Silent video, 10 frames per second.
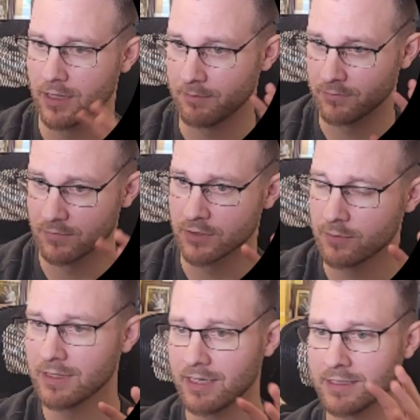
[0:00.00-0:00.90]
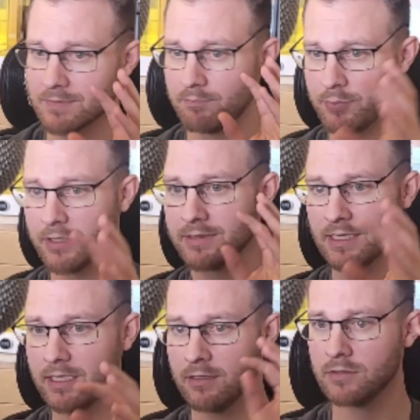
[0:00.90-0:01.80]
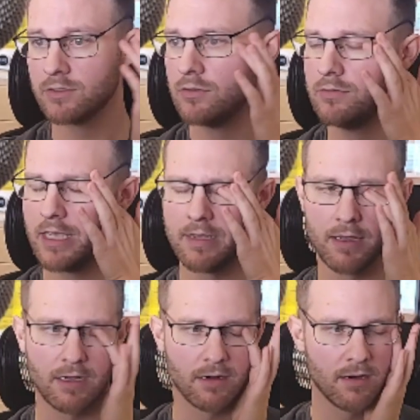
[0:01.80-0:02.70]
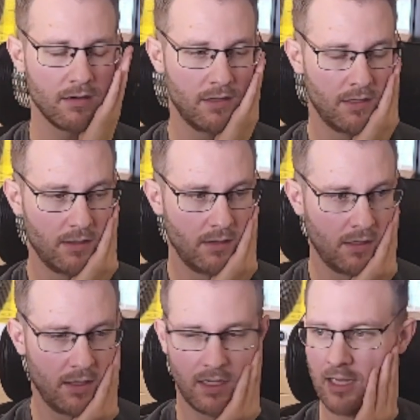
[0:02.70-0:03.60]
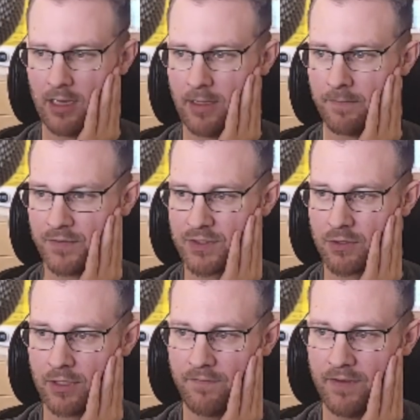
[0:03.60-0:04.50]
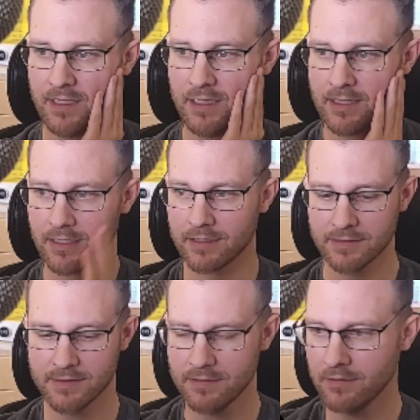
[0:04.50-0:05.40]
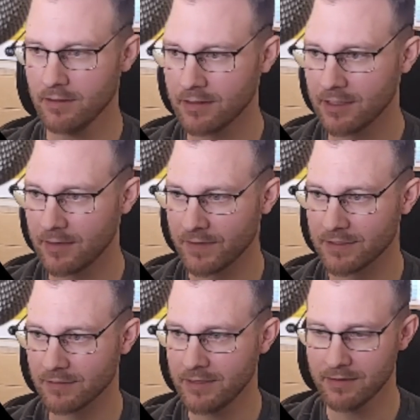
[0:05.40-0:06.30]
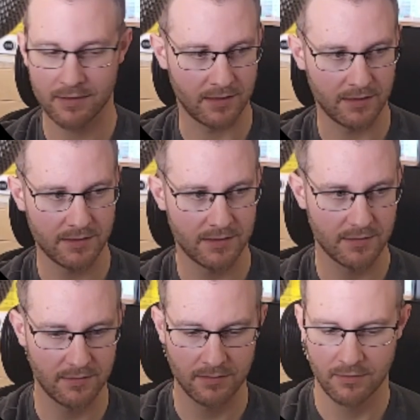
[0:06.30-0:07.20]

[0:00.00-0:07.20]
I'm assuming that is built into GameMaker. So if it is, and then if I delete this